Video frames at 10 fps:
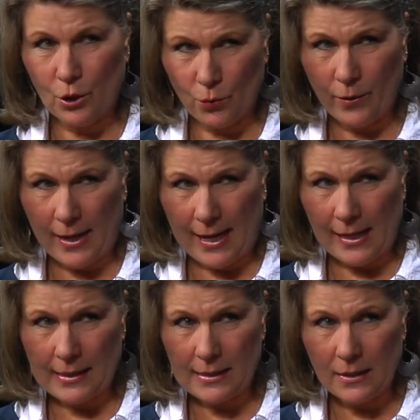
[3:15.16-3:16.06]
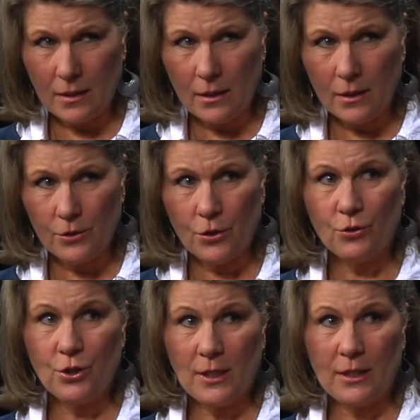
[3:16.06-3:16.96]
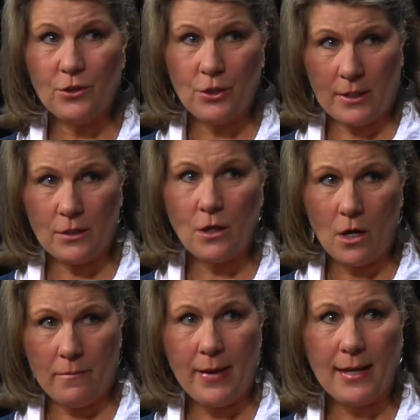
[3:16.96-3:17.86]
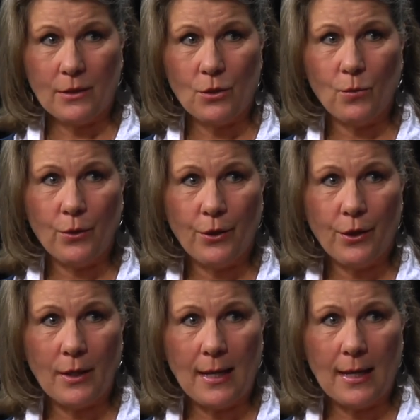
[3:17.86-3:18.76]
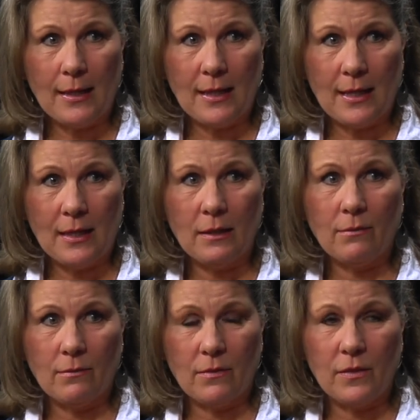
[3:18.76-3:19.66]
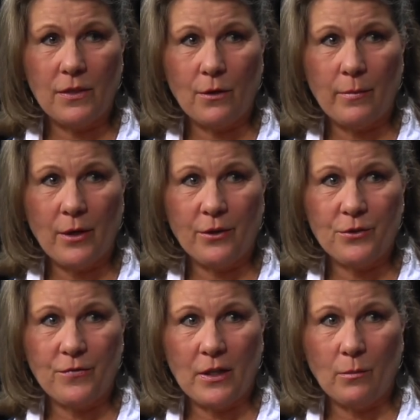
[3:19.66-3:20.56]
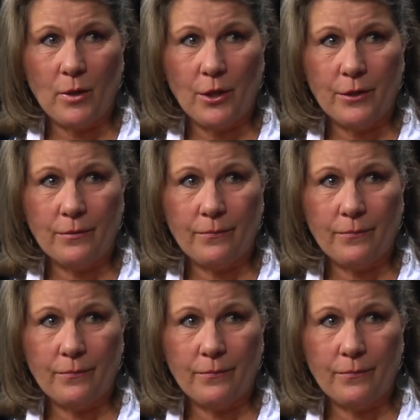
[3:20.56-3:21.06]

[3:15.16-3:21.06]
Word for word: you were eight? I was eight. So she had just gone back to work? Yes, she had to go back to work. Their marriage fell apart?